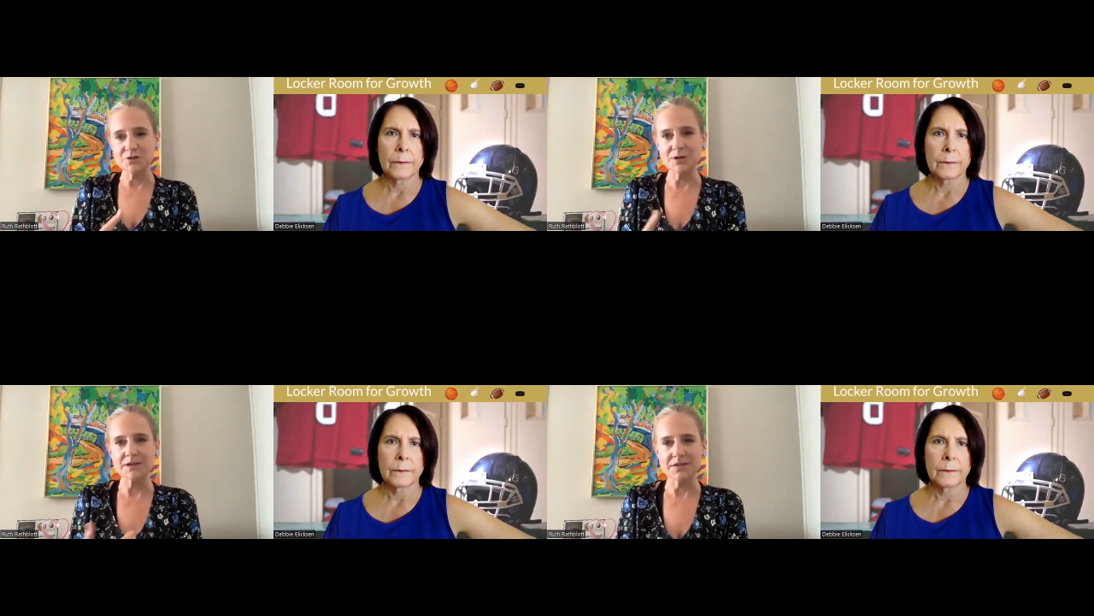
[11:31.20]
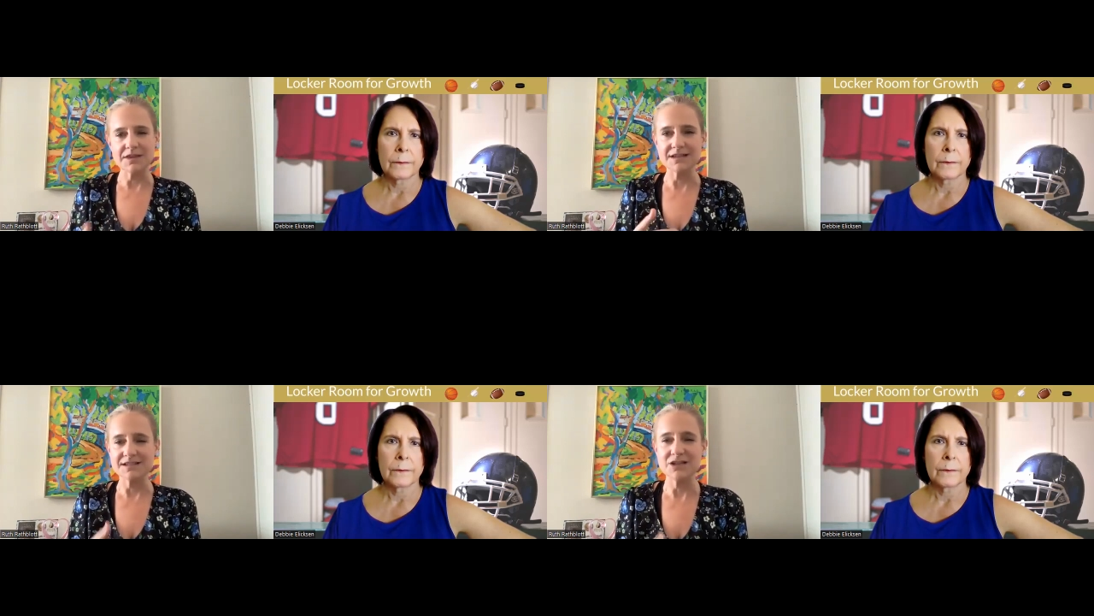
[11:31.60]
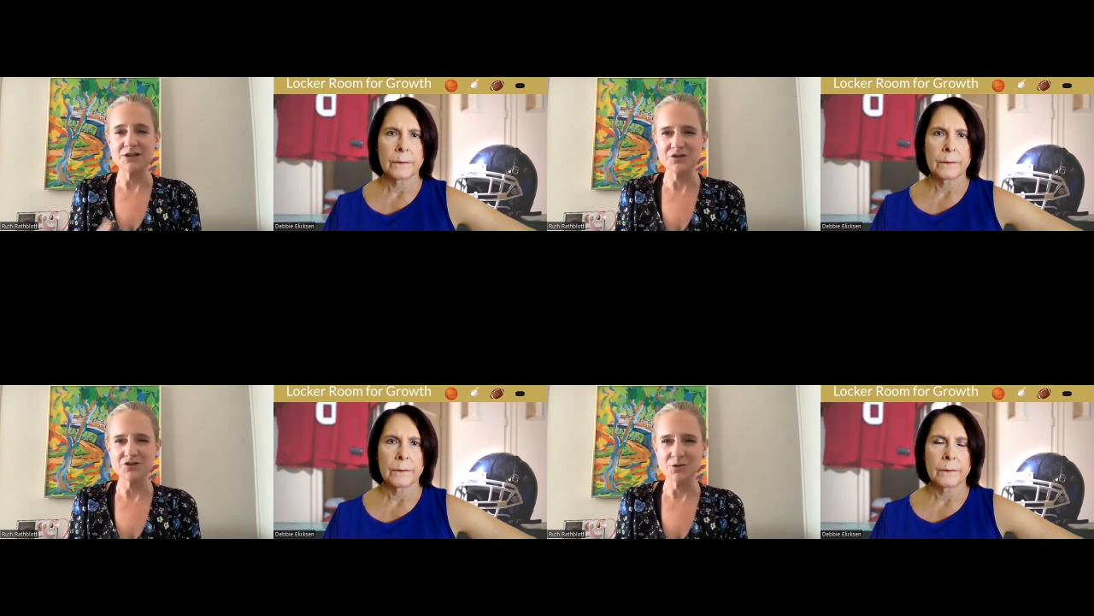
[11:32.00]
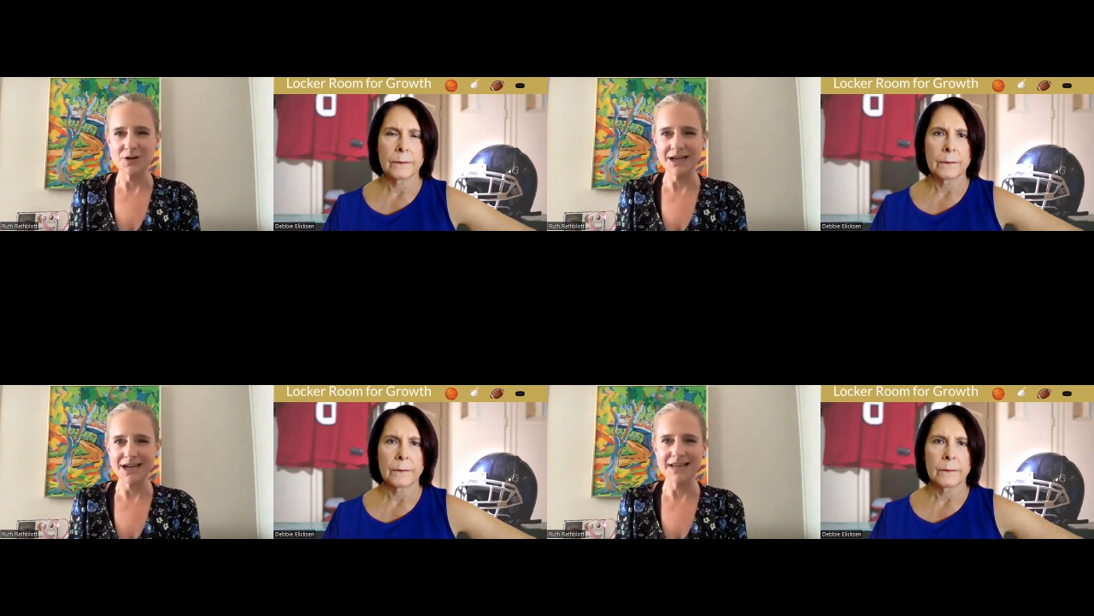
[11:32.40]
Speaker 1: doing the things that you
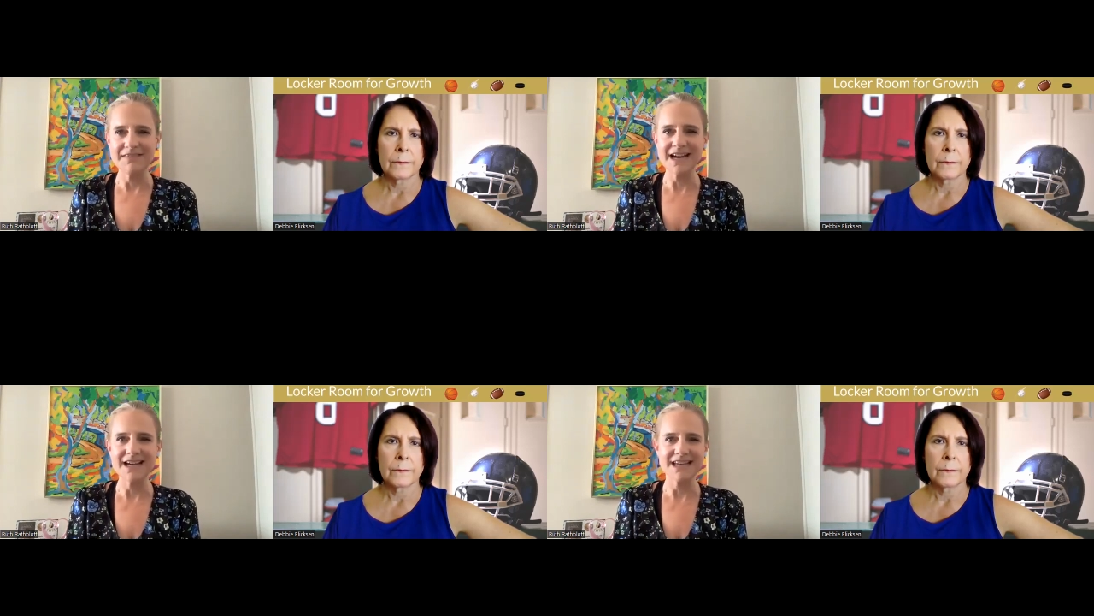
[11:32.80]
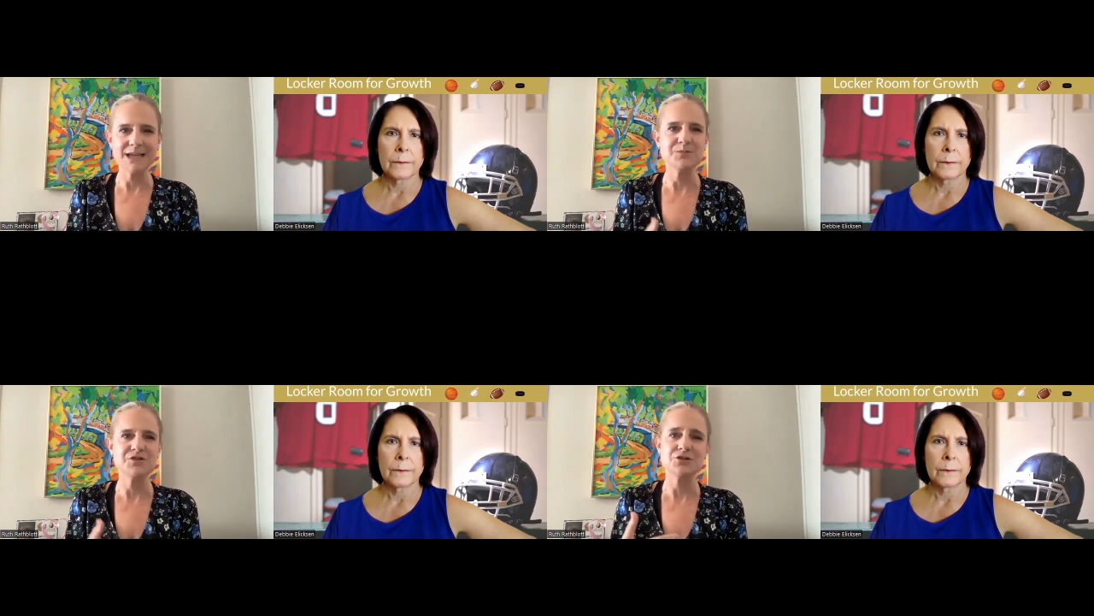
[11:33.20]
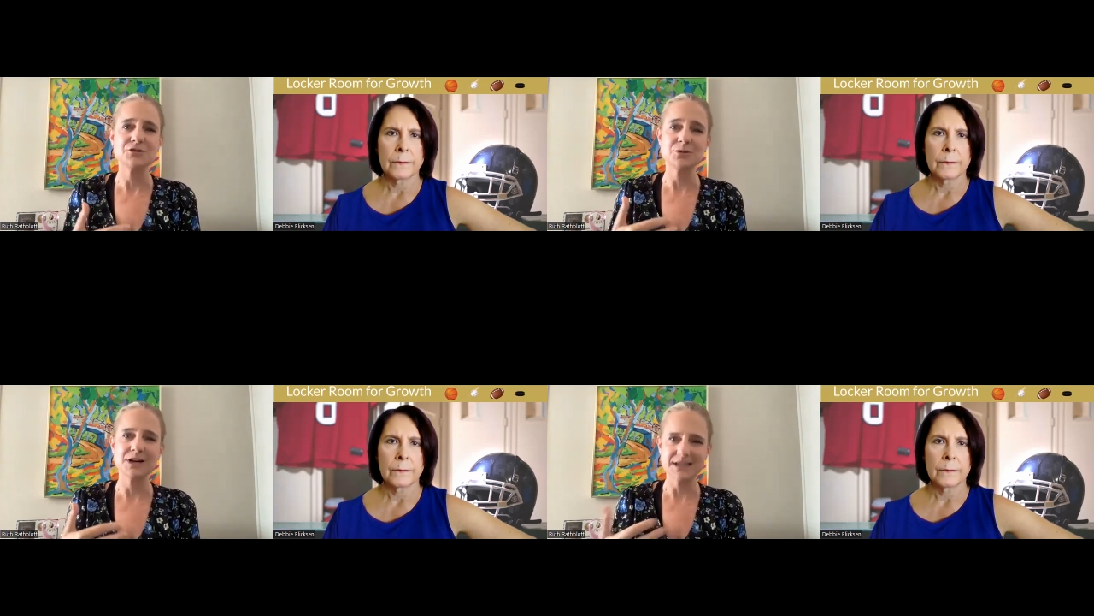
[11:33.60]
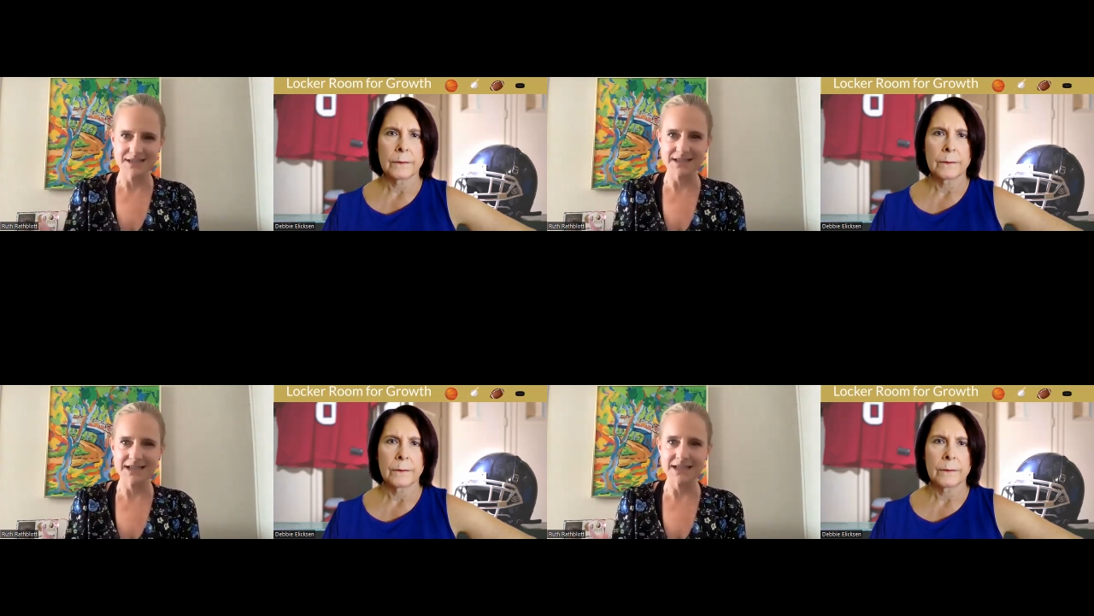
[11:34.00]
enjoy and that keeps you
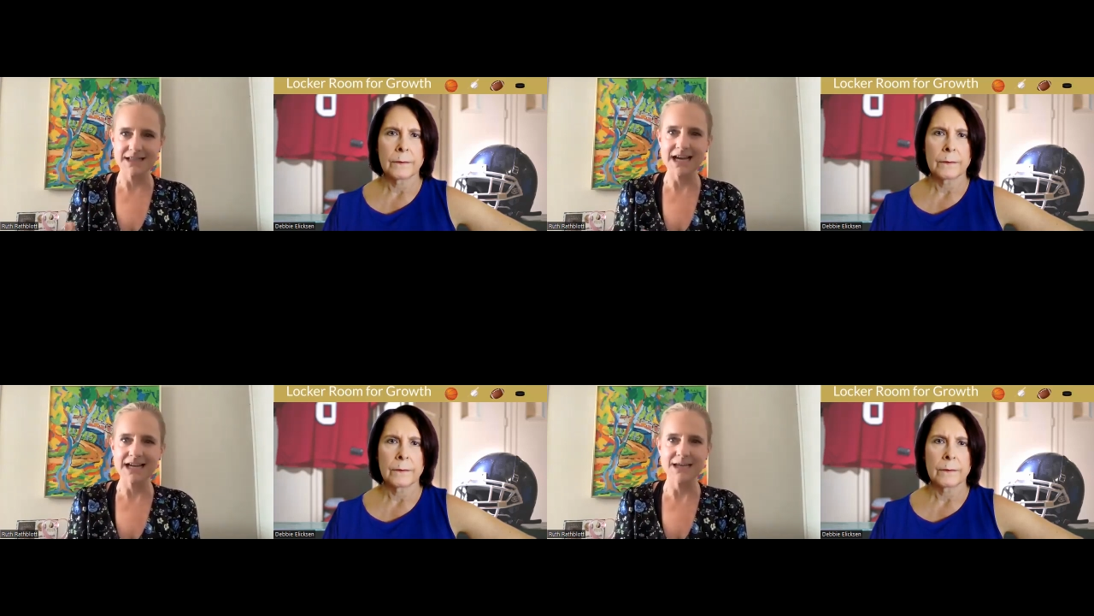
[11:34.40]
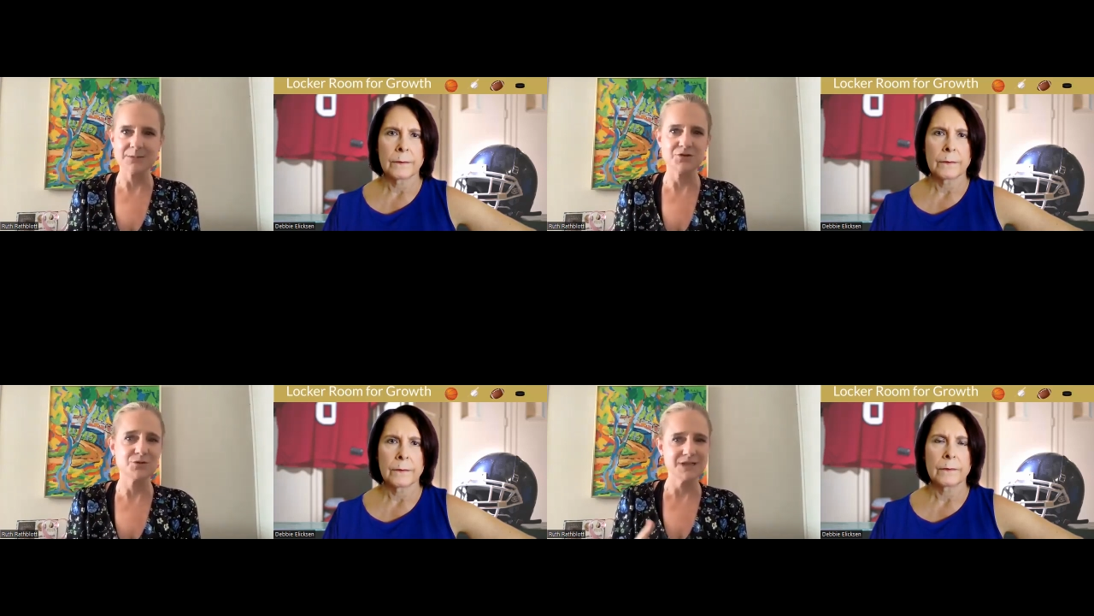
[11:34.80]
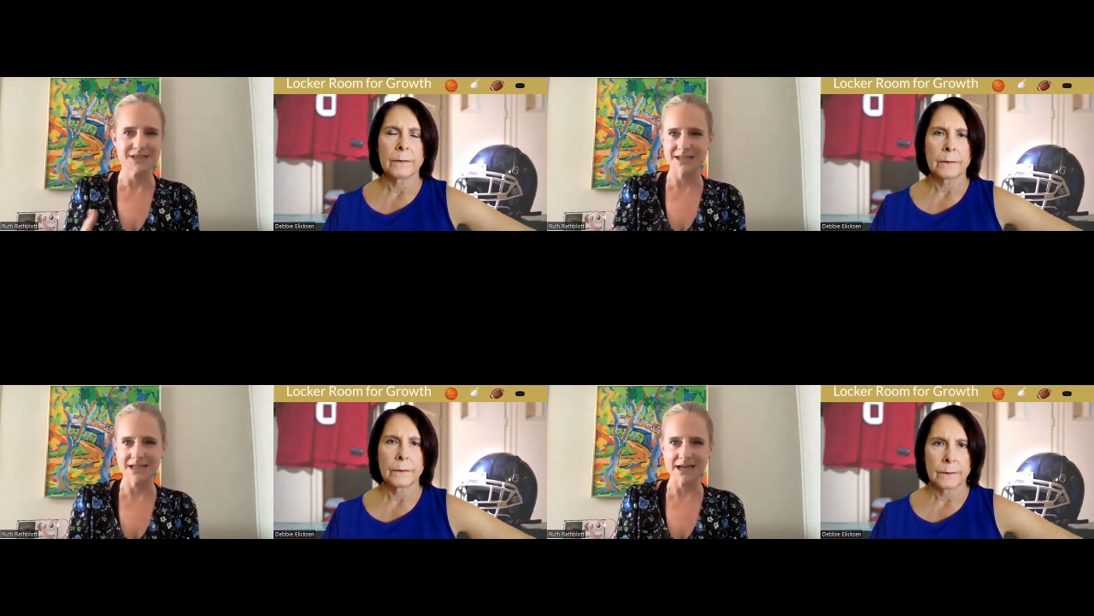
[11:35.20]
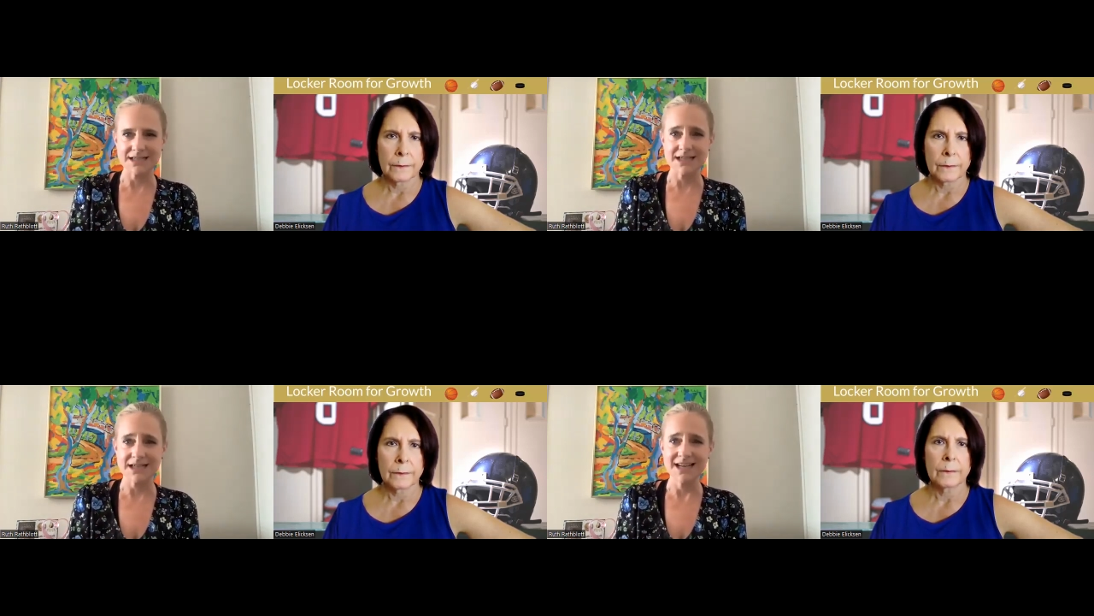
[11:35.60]
isolated. That keeps you
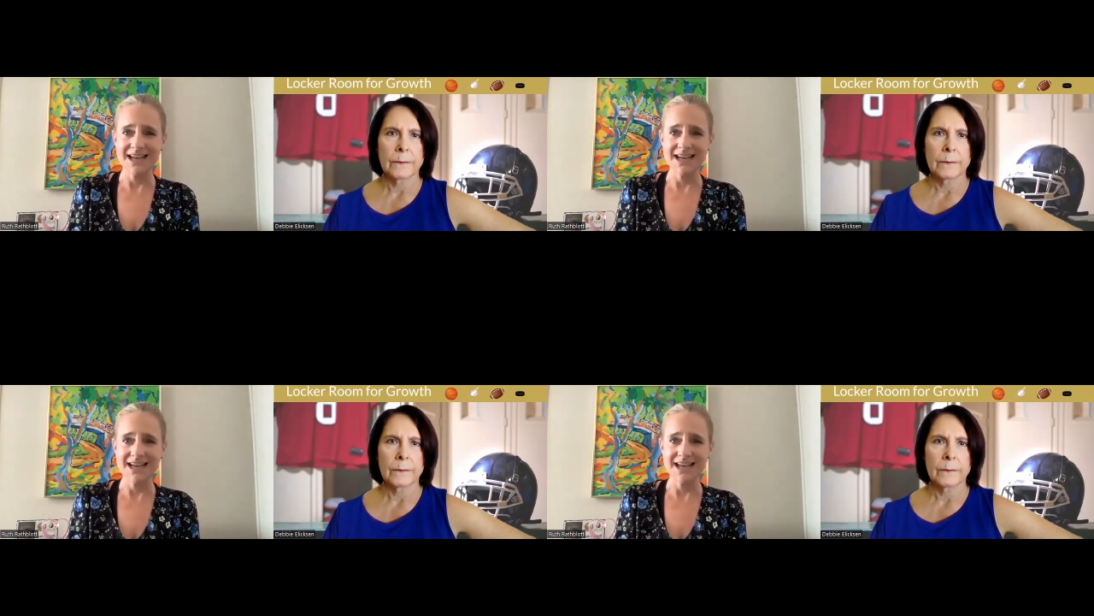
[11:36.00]
disconnected.